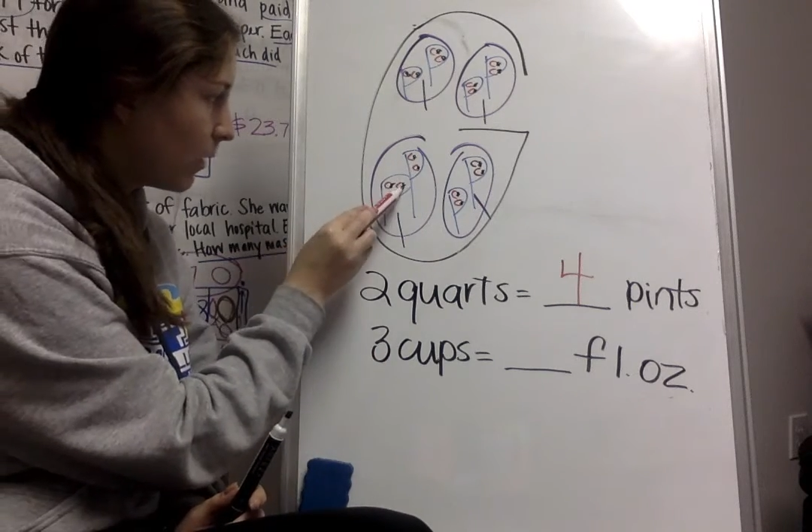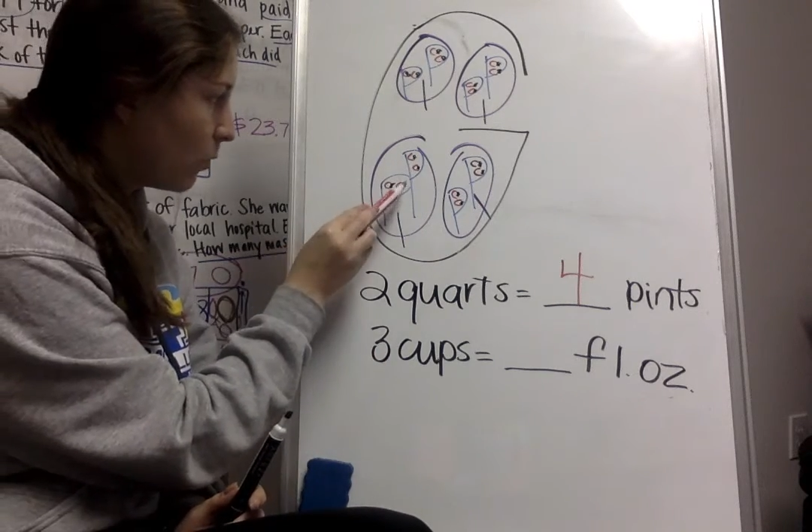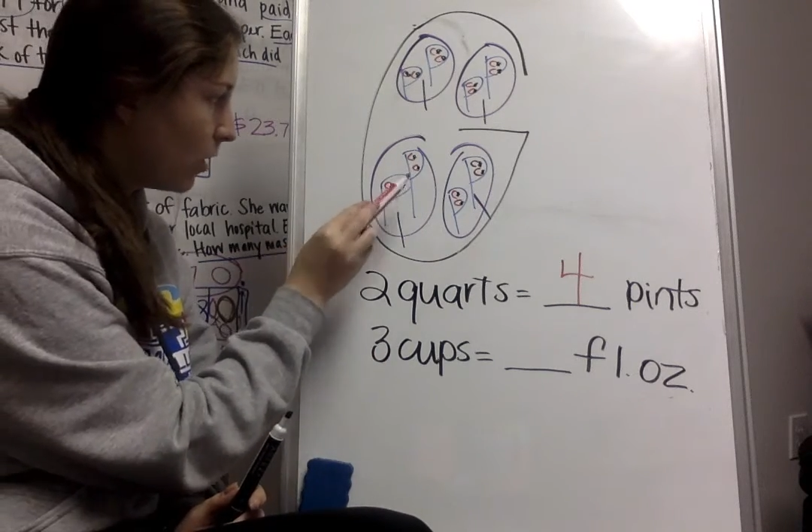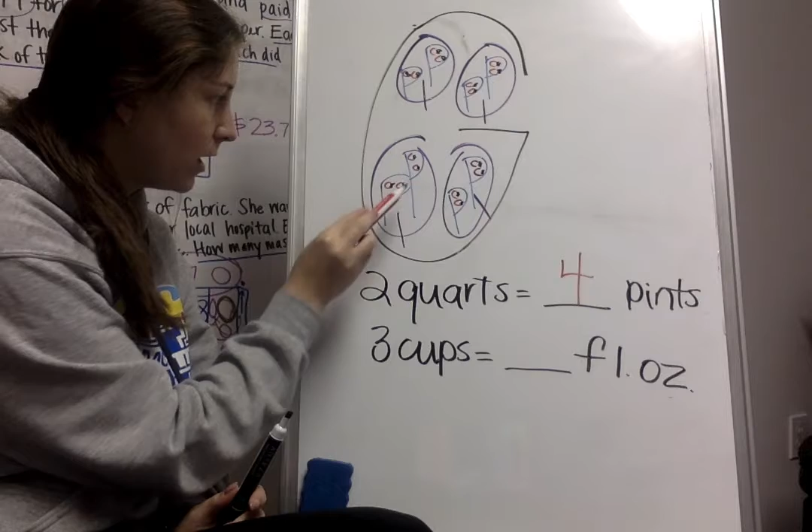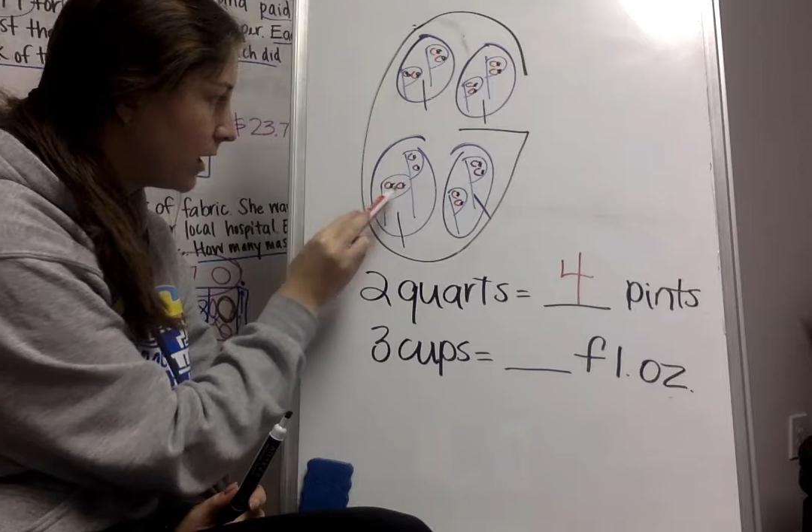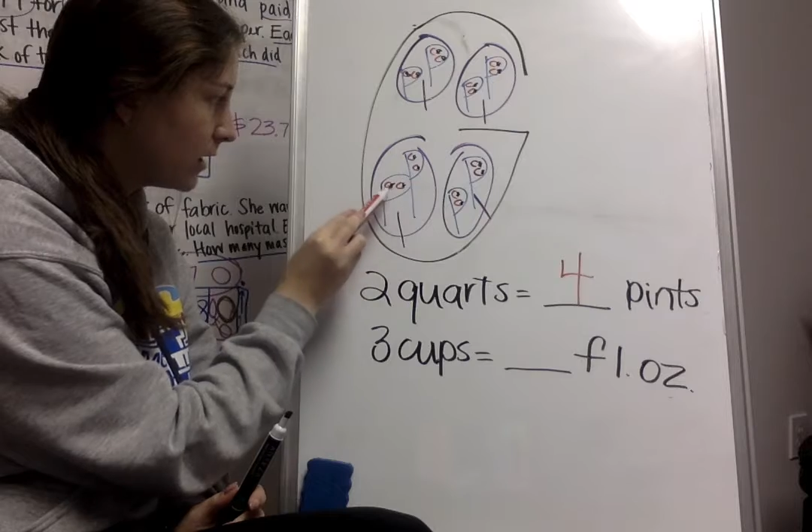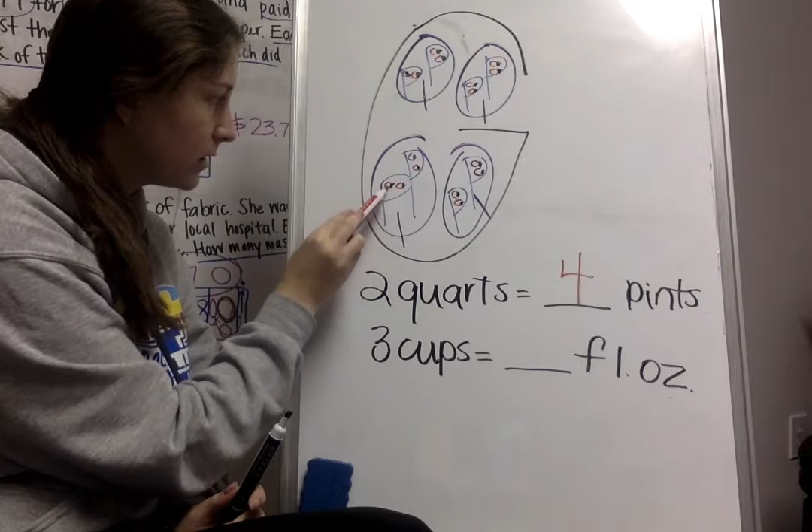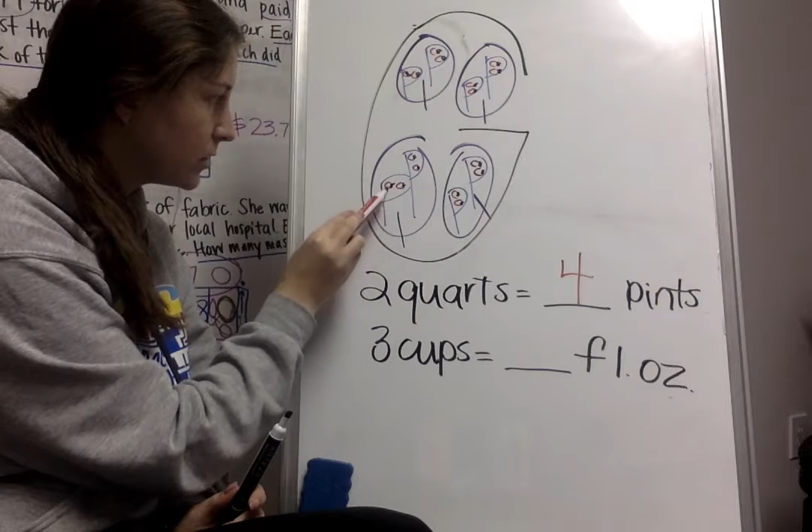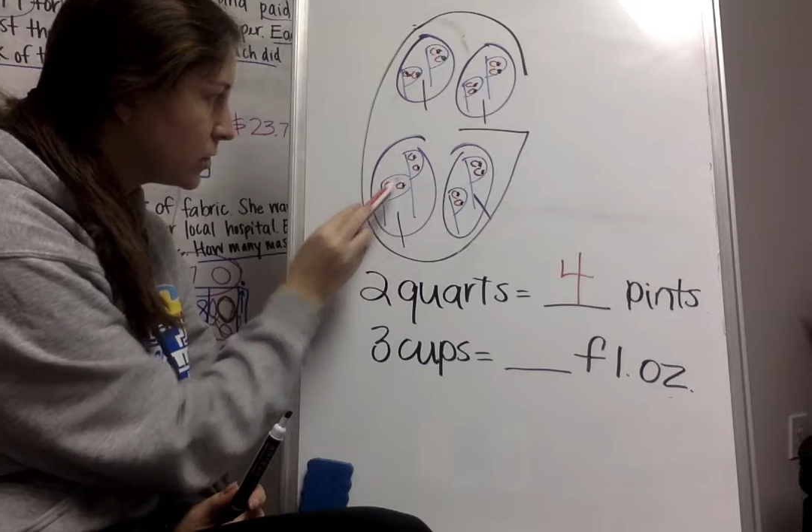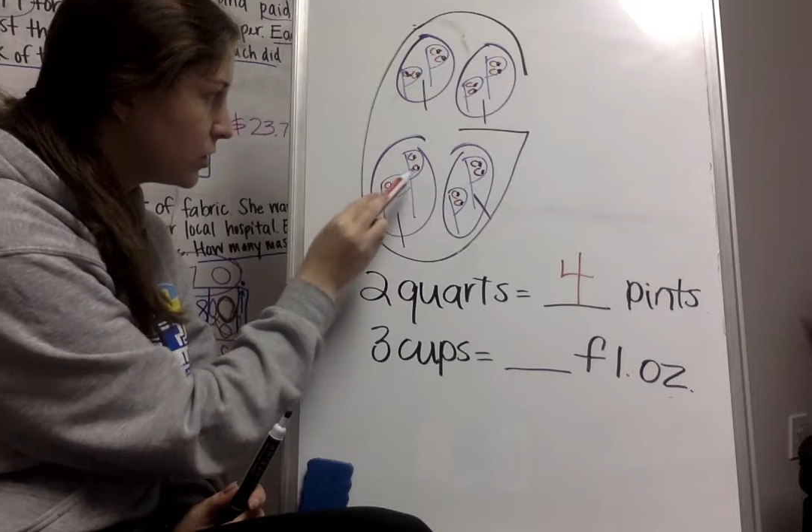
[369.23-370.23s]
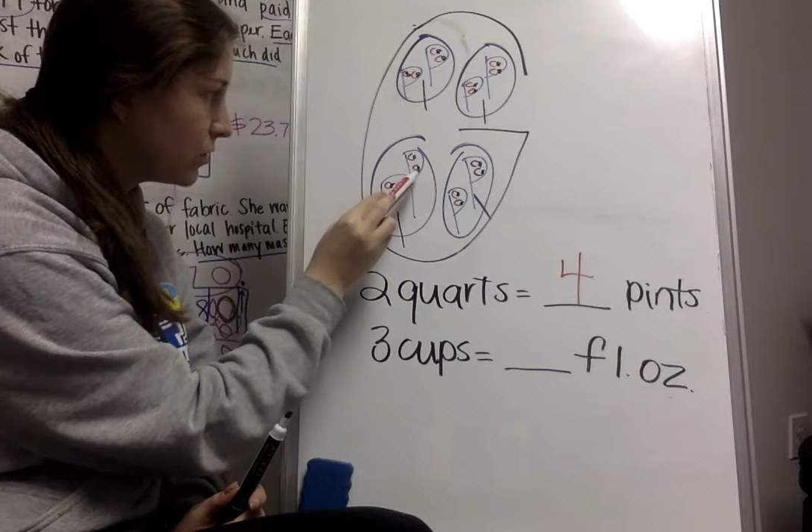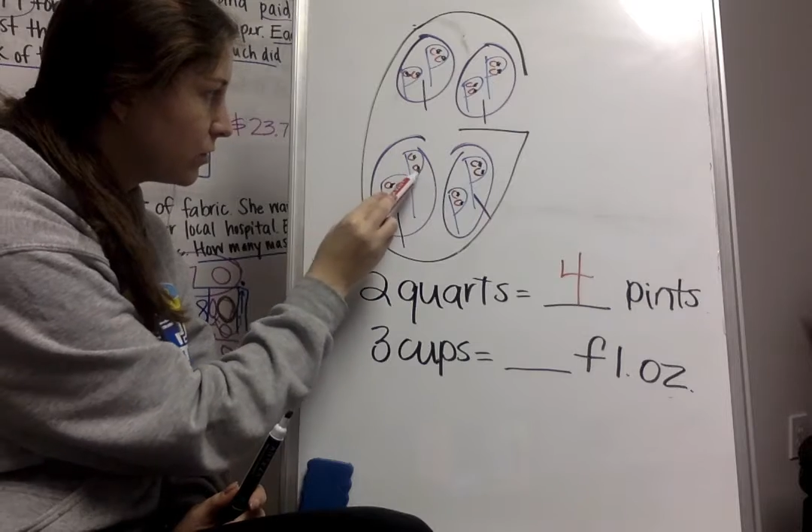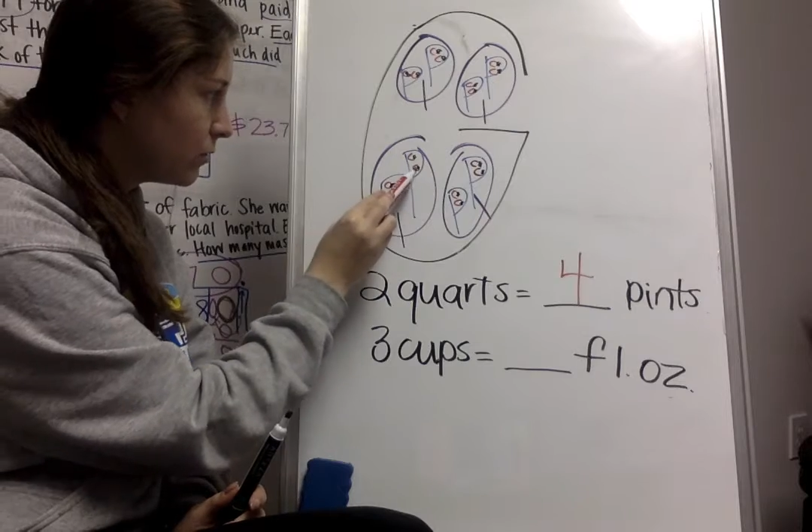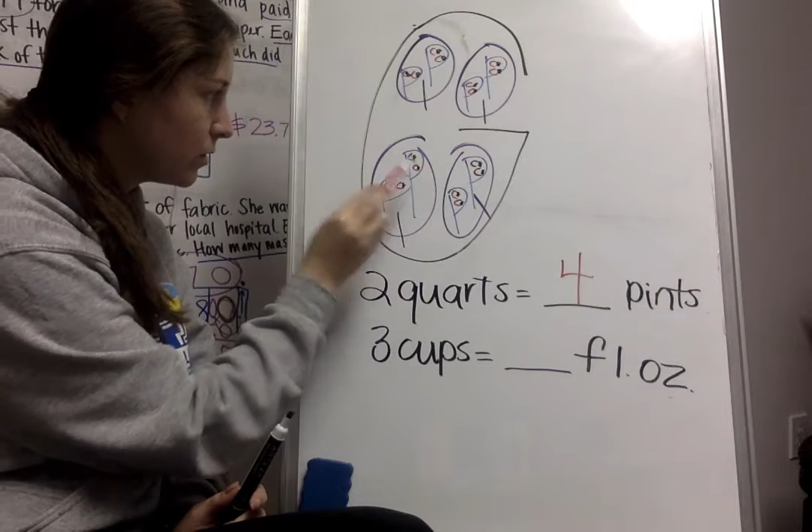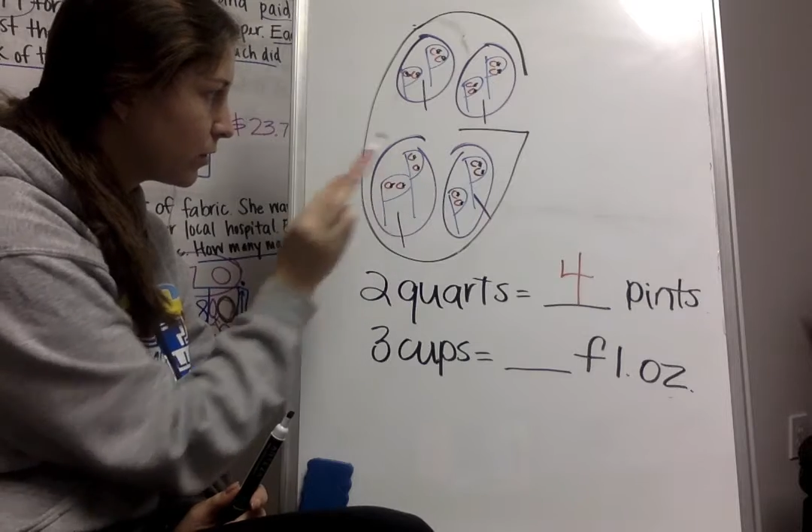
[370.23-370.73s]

1, 2,